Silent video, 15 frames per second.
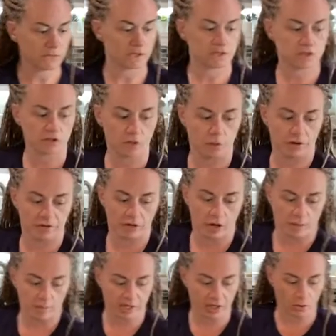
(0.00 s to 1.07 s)
So I've
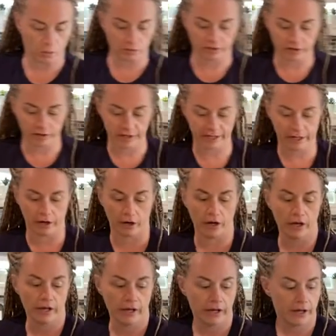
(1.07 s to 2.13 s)
got my coleslaw here.
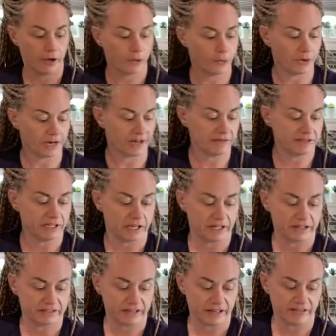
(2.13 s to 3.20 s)
What I've done
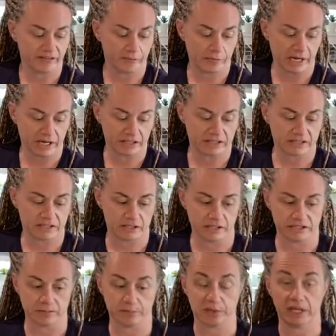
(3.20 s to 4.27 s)
is I've mixed
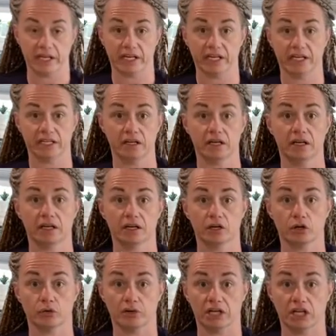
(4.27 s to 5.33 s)
just plain
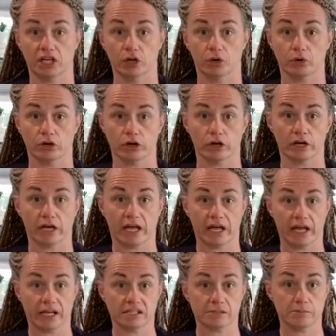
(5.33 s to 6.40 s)
Greek yogurt
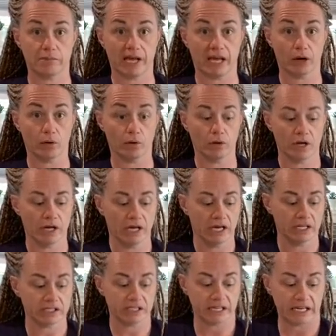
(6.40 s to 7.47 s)
and mayo
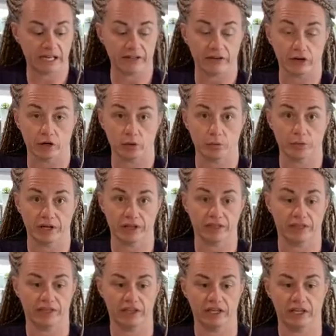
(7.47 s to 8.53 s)
together with
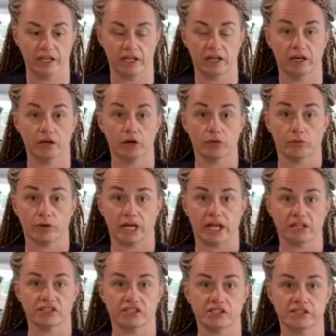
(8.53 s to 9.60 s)
the
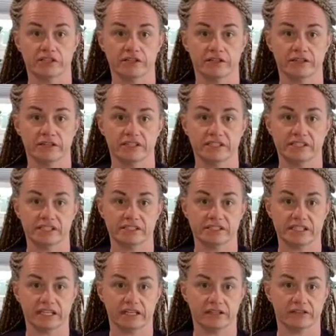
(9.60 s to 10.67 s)
ranch
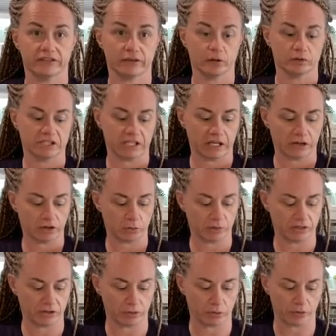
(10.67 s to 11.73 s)
seasoning, so together
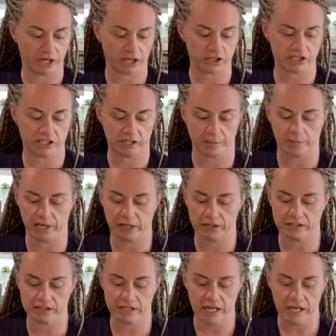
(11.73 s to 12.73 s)
with the ranch dip mix.